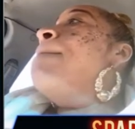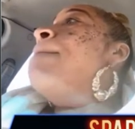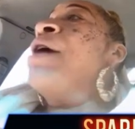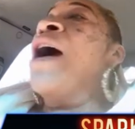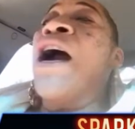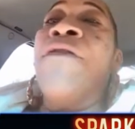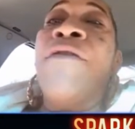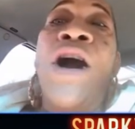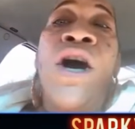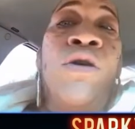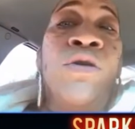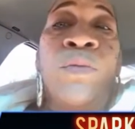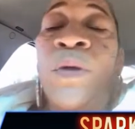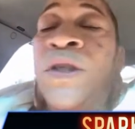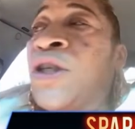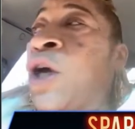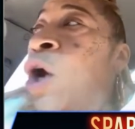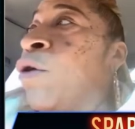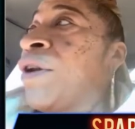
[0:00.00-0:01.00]
Burrows
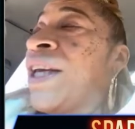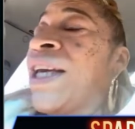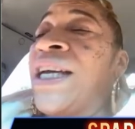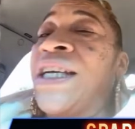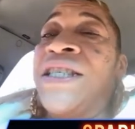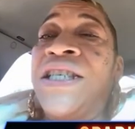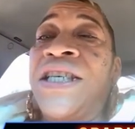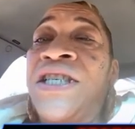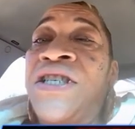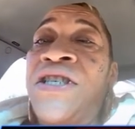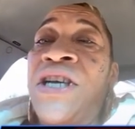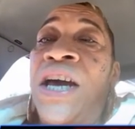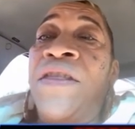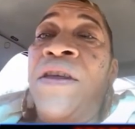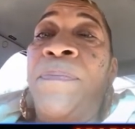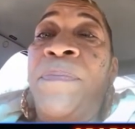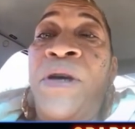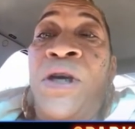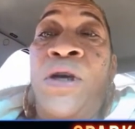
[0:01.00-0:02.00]
was going against each
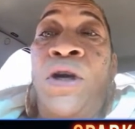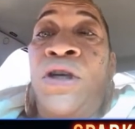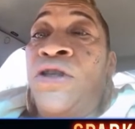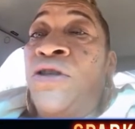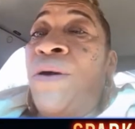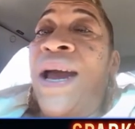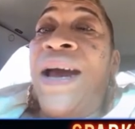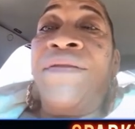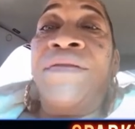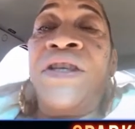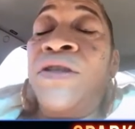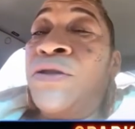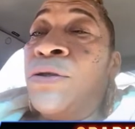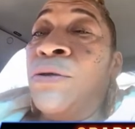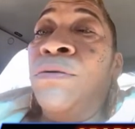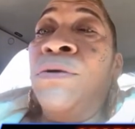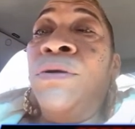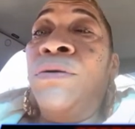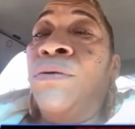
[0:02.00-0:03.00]
other because you have these
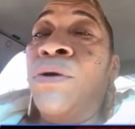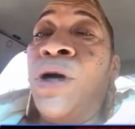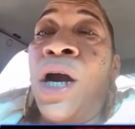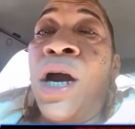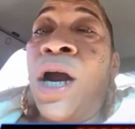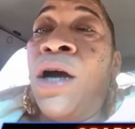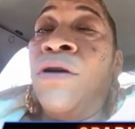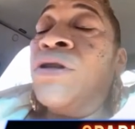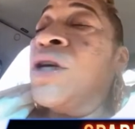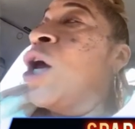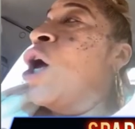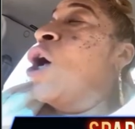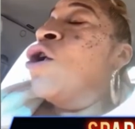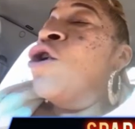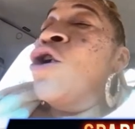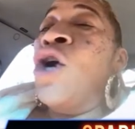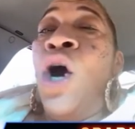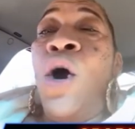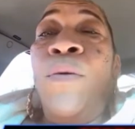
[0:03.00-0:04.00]
two little girls
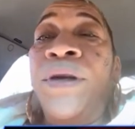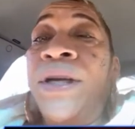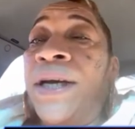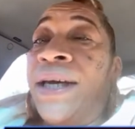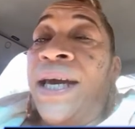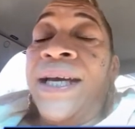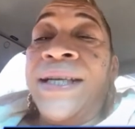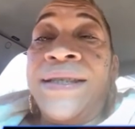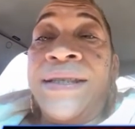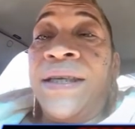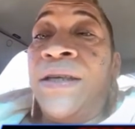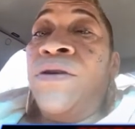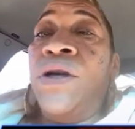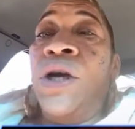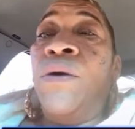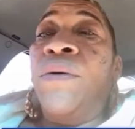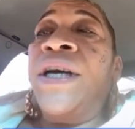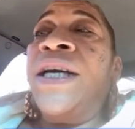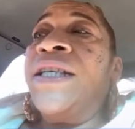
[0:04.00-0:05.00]
going against,
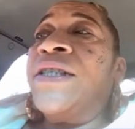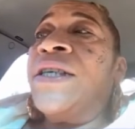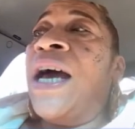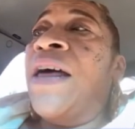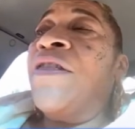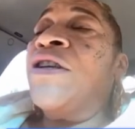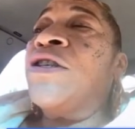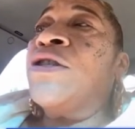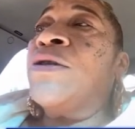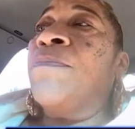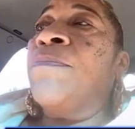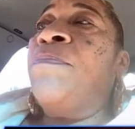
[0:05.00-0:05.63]
you know, each other.